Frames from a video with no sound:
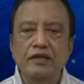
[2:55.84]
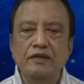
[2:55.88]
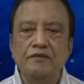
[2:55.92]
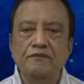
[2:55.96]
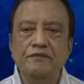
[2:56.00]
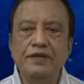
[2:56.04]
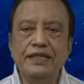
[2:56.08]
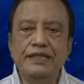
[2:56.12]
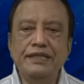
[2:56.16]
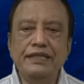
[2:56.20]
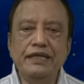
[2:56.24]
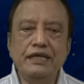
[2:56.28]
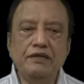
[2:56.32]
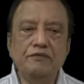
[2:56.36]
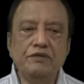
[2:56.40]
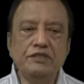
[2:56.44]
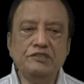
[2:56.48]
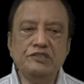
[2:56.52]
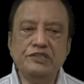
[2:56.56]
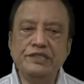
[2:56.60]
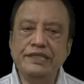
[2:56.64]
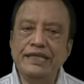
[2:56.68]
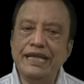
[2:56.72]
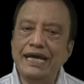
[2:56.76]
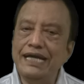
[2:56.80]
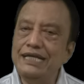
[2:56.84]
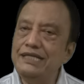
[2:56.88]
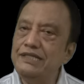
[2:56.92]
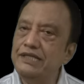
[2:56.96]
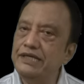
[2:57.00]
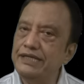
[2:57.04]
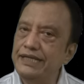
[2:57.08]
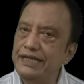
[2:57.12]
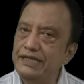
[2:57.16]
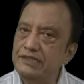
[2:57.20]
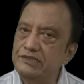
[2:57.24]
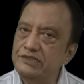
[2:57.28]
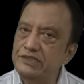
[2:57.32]
when there was
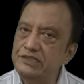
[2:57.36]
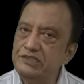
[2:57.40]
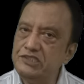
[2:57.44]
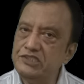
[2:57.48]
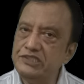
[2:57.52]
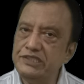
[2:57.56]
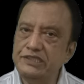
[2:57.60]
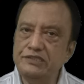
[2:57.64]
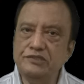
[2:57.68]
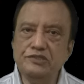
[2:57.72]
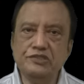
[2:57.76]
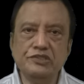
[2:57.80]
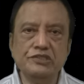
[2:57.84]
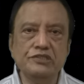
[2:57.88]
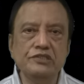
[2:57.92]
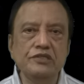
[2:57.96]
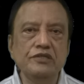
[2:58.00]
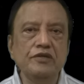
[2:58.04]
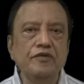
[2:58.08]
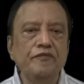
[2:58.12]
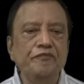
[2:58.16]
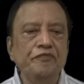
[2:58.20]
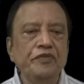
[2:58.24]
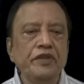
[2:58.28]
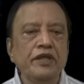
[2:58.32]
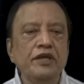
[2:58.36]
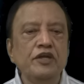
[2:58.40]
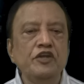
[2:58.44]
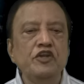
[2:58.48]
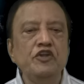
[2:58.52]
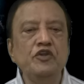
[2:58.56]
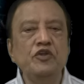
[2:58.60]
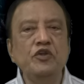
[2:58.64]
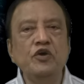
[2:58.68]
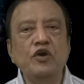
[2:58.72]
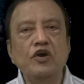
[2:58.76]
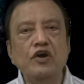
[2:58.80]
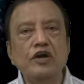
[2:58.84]
neither existence
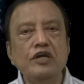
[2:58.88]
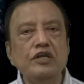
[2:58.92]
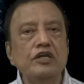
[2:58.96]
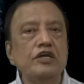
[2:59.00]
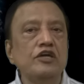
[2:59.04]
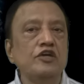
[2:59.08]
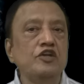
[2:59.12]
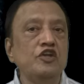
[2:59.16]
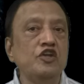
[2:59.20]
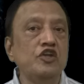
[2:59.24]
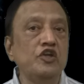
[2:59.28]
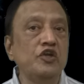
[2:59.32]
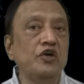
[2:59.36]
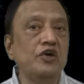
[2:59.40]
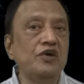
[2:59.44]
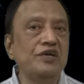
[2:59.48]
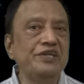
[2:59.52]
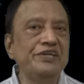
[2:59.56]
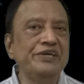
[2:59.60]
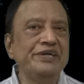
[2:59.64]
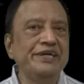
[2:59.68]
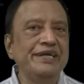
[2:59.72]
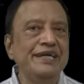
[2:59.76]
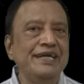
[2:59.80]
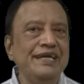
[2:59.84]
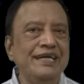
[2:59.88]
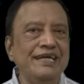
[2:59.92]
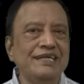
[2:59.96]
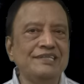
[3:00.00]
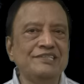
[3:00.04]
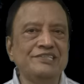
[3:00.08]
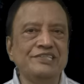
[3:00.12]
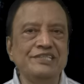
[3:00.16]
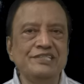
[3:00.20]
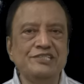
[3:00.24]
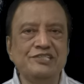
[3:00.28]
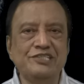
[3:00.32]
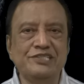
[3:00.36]
nor
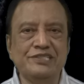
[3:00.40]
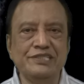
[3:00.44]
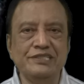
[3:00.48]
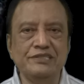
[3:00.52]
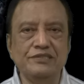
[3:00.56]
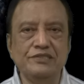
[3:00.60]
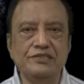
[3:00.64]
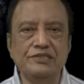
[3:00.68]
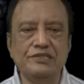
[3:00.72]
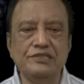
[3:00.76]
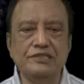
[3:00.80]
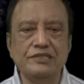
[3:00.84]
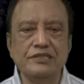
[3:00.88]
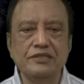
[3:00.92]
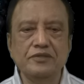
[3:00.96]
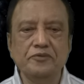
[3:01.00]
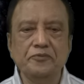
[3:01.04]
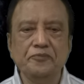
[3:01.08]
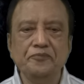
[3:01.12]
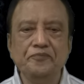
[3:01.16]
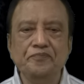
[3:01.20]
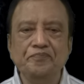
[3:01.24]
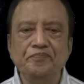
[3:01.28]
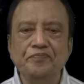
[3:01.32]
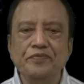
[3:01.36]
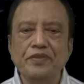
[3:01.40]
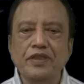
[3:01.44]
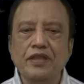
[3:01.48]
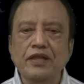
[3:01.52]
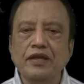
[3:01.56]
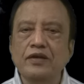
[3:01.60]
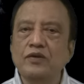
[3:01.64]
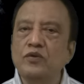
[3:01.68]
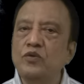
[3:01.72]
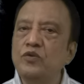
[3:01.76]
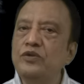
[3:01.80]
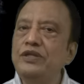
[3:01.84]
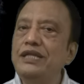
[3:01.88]
non-existence,
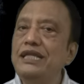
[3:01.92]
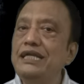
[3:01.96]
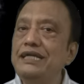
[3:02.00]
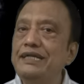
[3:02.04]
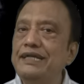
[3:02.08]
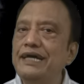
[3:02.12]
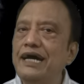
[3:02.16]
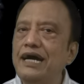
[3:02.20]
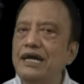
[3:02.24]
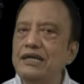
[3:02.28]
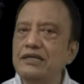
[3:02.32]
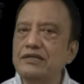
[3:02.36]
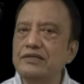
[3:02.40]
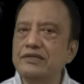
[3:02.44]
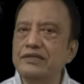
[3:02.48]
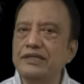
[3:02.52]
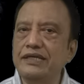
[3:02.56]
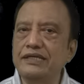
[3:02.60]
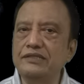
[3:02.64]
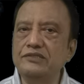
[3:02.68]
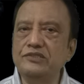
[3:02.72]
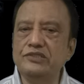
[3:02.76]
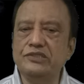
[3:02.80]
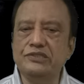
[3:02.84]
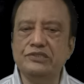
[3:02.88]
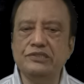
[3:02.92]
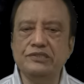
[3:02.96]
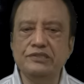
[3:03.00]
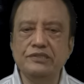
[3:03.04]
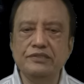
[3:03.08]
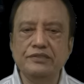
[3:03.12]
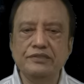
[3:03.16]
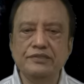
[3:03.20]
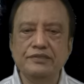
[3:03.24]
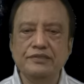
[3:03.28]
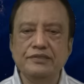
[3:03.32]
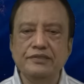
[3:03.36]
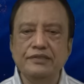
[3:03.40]
only
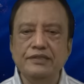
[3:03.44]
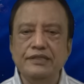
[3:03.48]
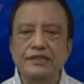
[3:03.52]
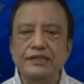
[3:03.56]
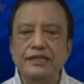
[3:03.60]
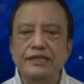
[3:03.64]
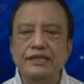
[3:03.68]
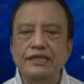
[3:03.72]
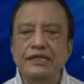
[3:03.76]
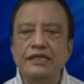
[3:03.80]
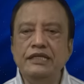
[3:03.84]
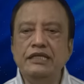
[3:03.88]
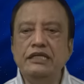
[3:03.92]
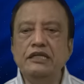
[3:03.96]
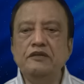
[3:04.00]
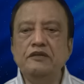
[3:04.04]
darkness. It